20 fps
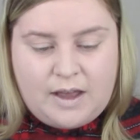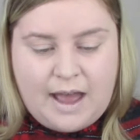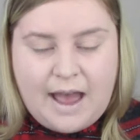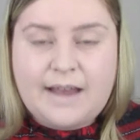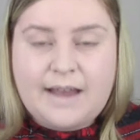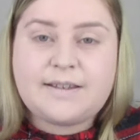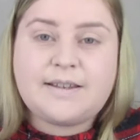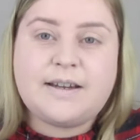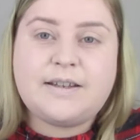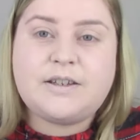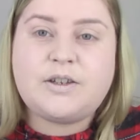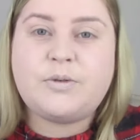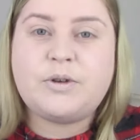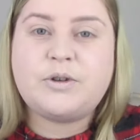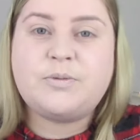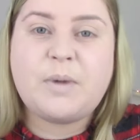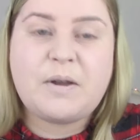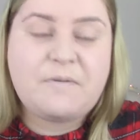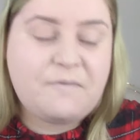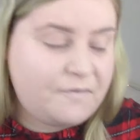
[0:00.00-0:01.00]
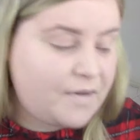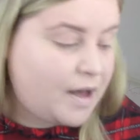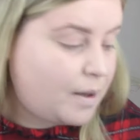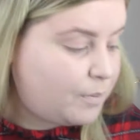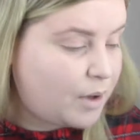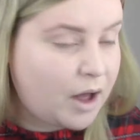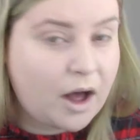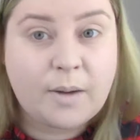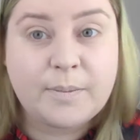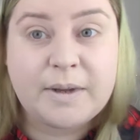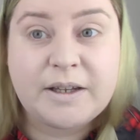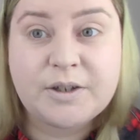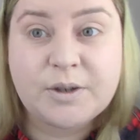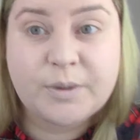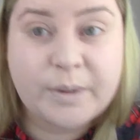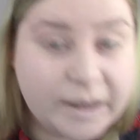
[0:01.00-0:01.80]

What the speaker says: accidentally squished my fat palm into